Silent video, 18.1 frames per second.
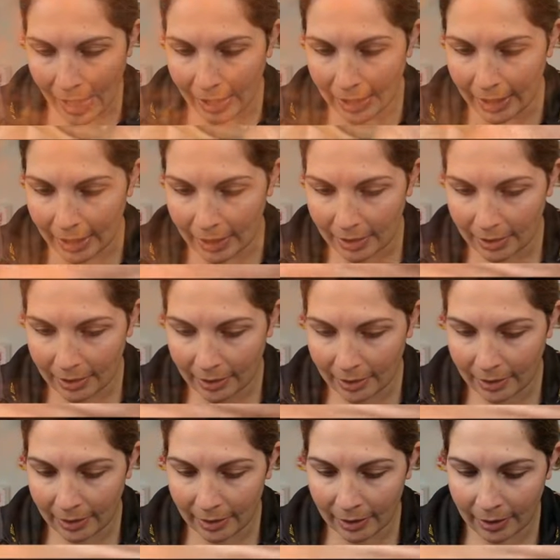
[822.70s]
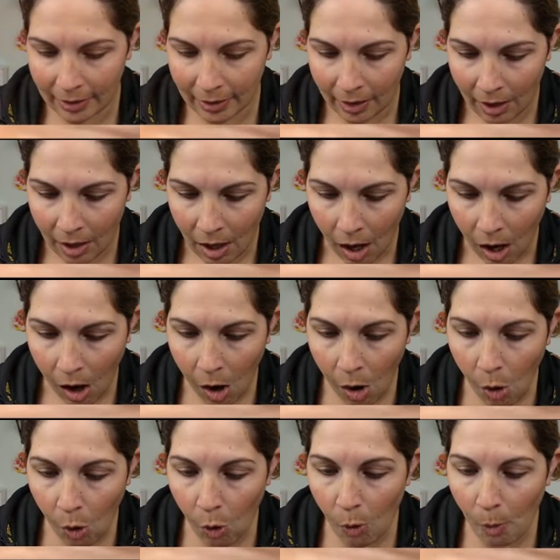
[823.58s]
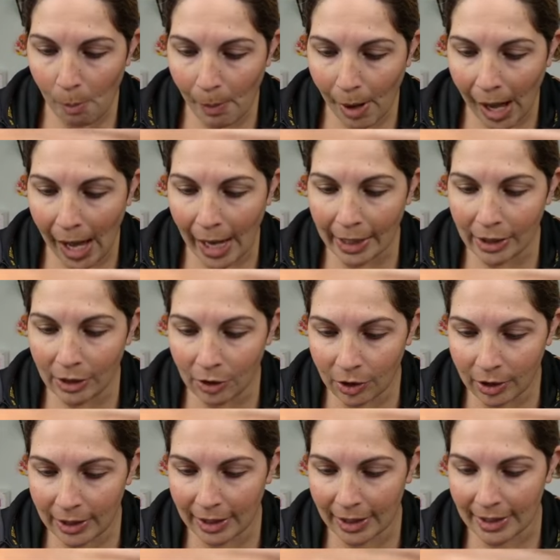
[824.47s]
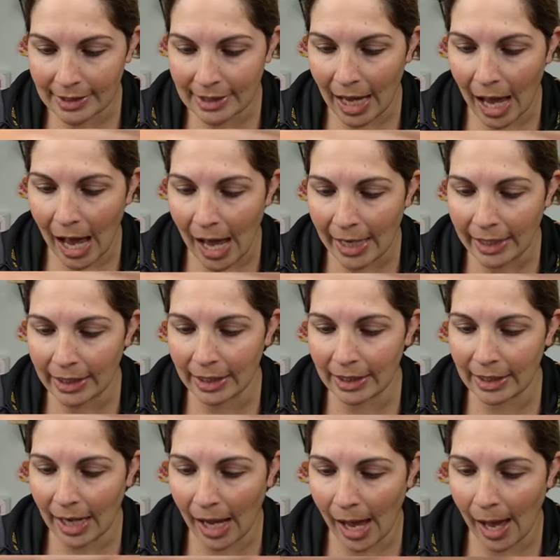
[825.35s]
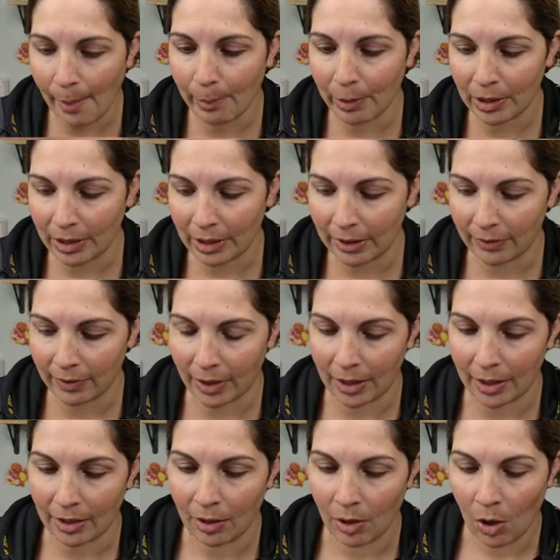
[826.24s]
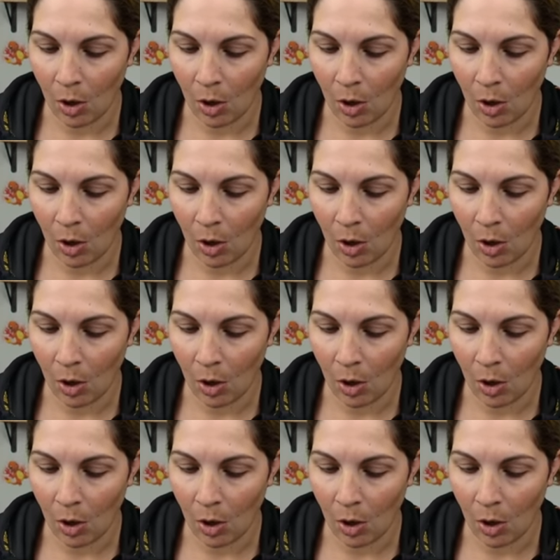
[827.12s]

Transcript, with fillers: it. Oh my goodness, I cannot believe it.